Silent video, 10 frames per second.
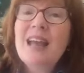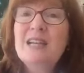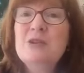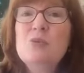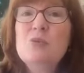
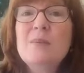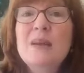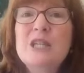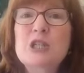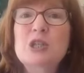and you want
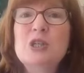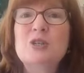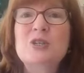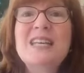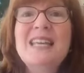to make sure
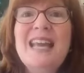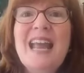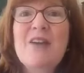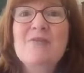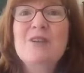you're
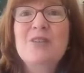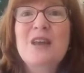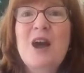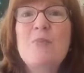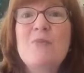teeing
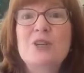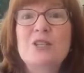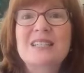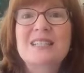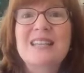everything up for
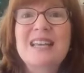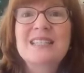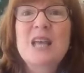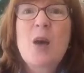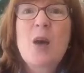
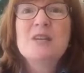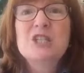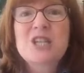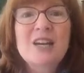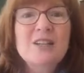success,
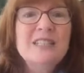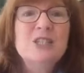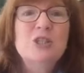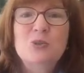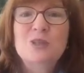Michelle
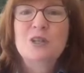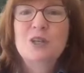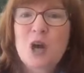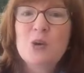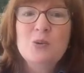is your
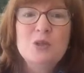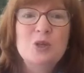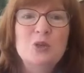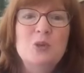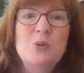
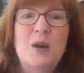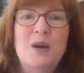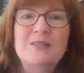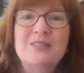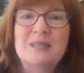go-to
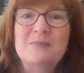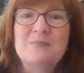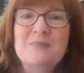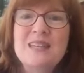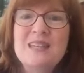
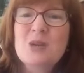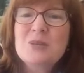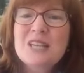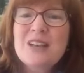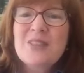person. So
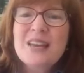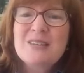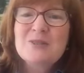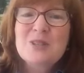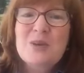Michelle, thank
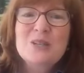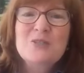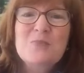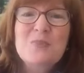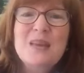you so much
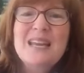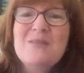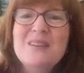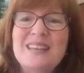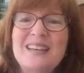for being
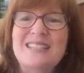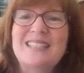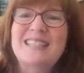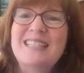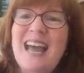with us
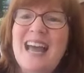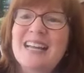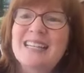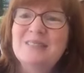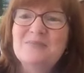
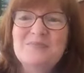today.